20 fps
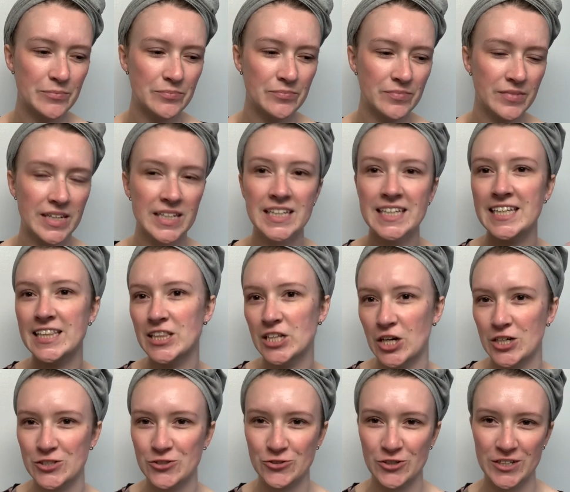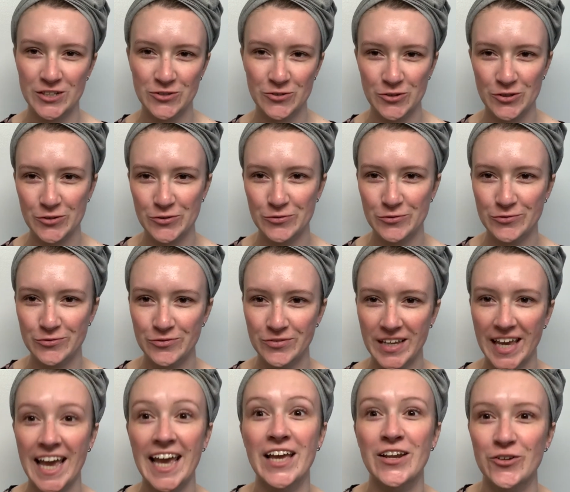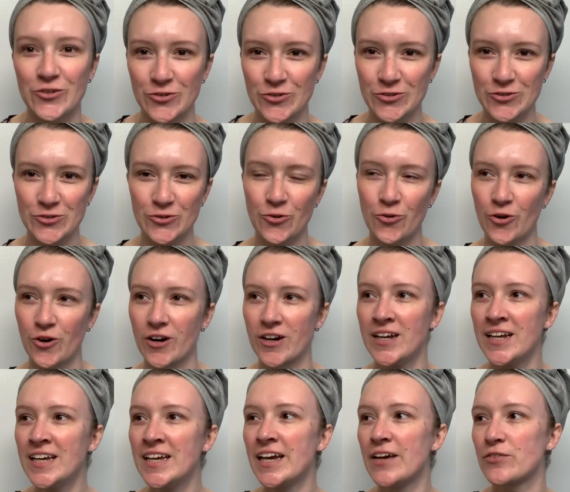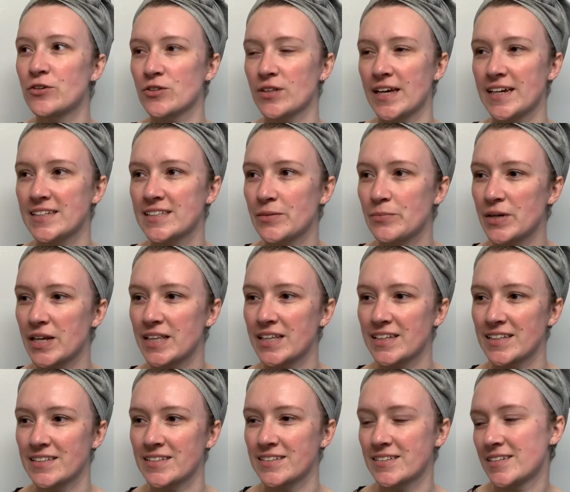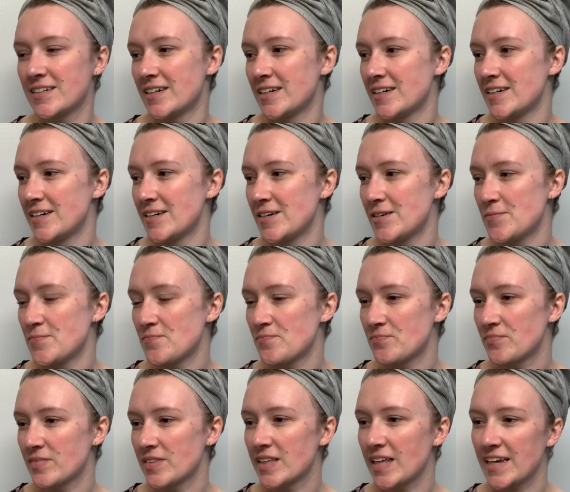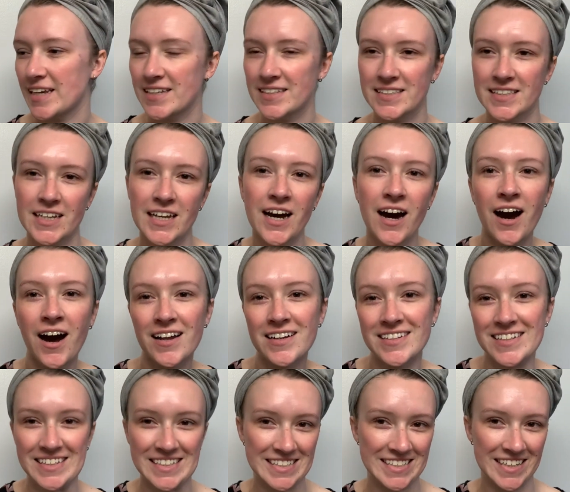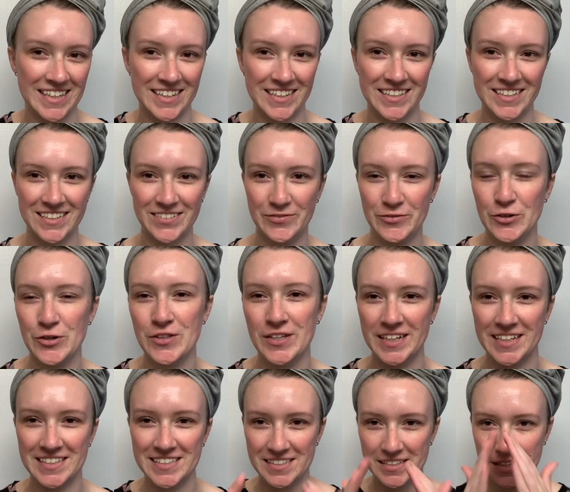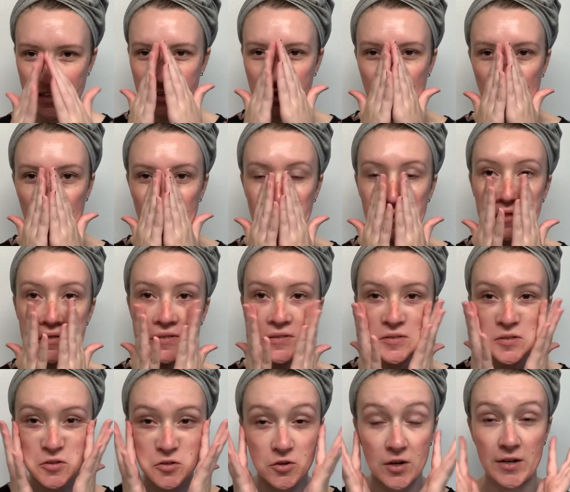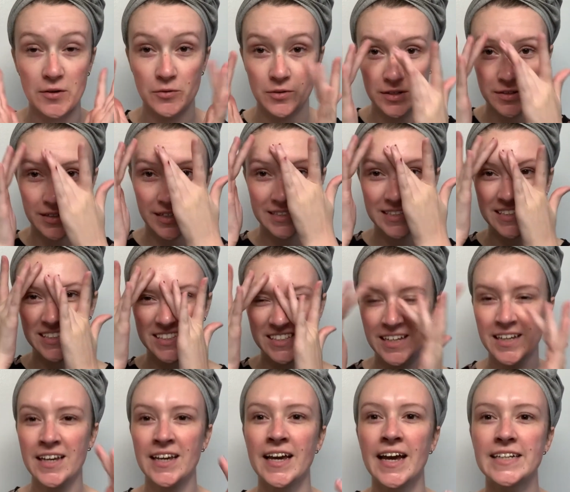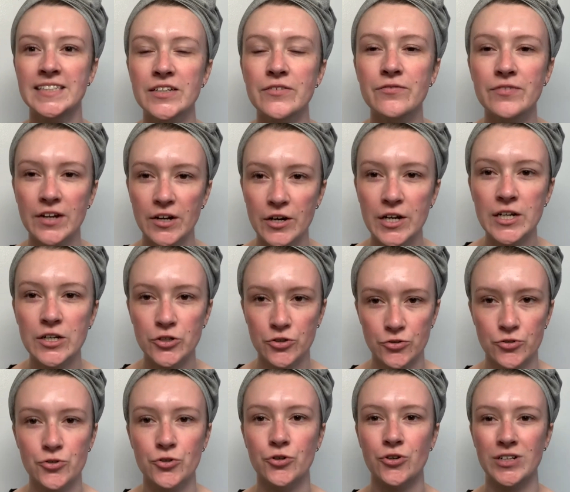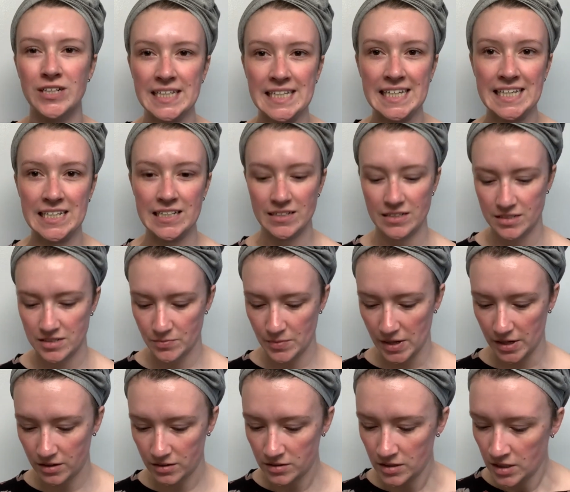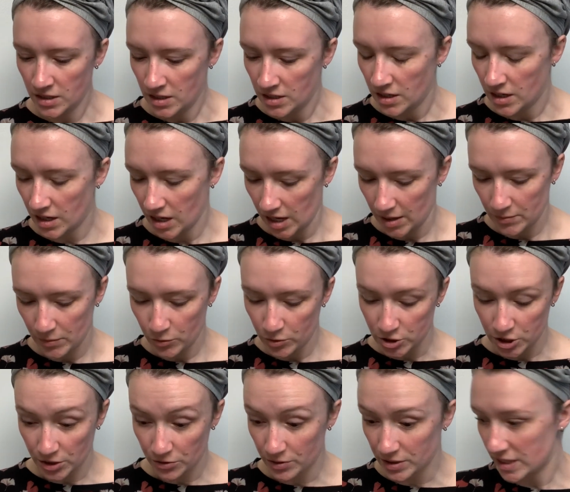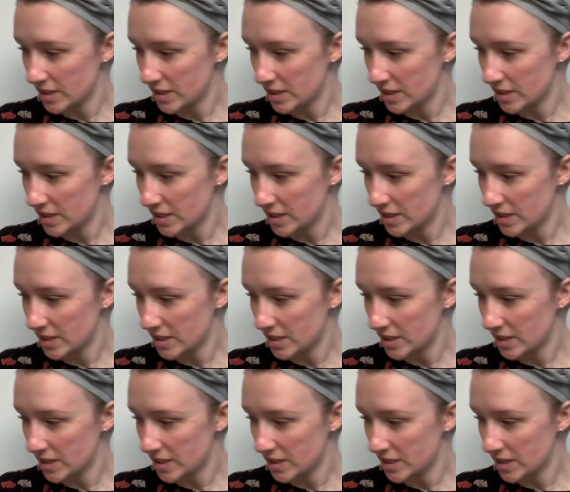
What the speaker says: clean laundry sort of candles, or if you're like somebody that likes the cotton scent for things, this is a great one because it's a very neutral, clean smell, which I really